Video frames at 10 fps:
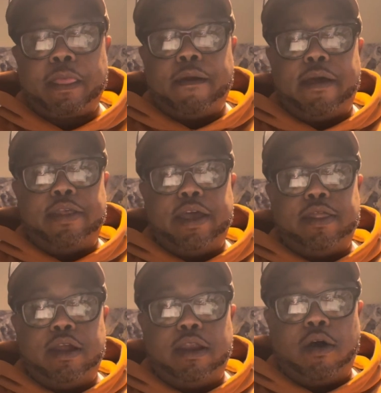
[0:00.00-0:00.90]
And then
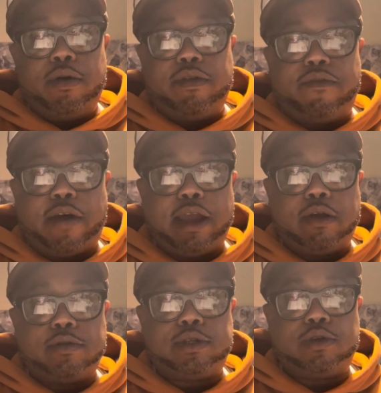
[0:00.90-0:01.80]
the lowest
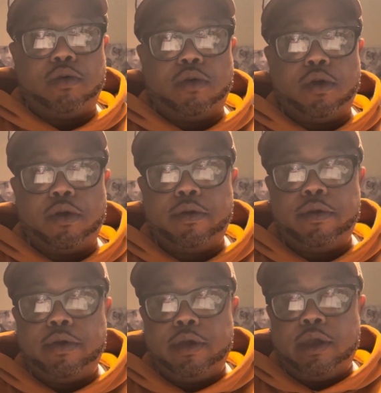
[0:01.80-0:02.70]
FICO score
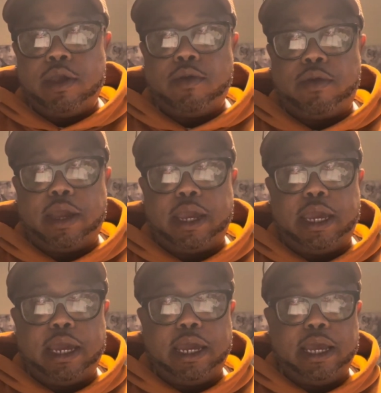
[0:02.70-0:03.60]
you could
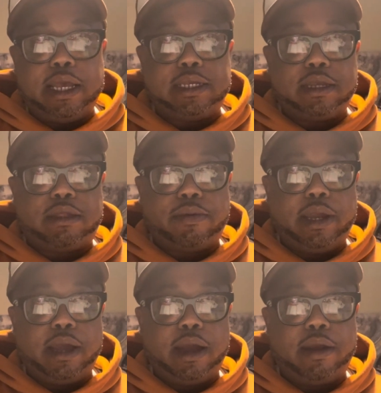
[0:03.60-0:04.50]
get is a
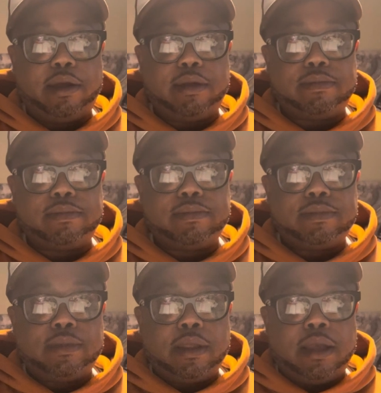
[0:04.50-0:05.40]
300.
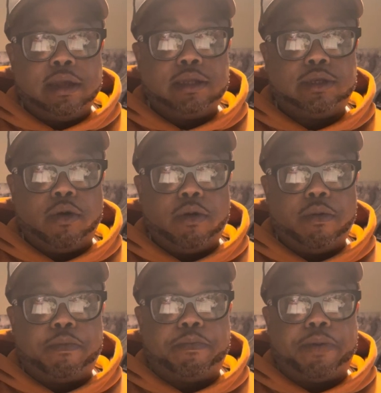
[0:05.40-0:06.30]
So
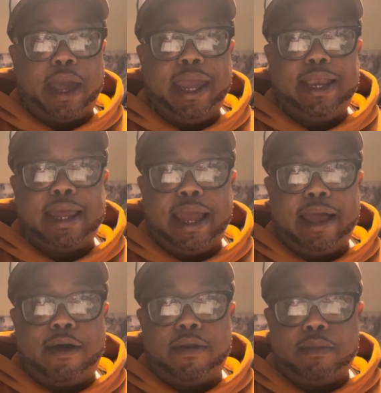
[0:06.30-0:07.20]
pay
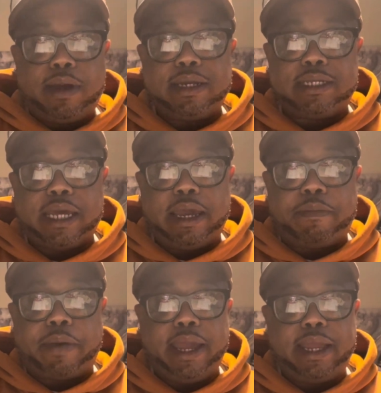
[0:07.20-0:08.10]
down, I'm going to say
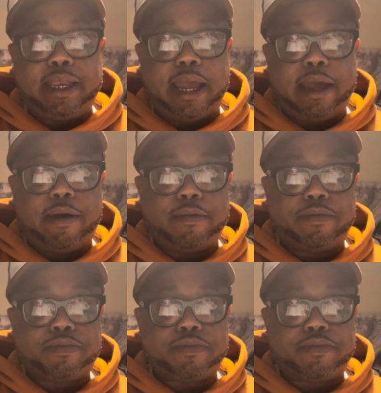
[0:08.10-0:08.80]
pay down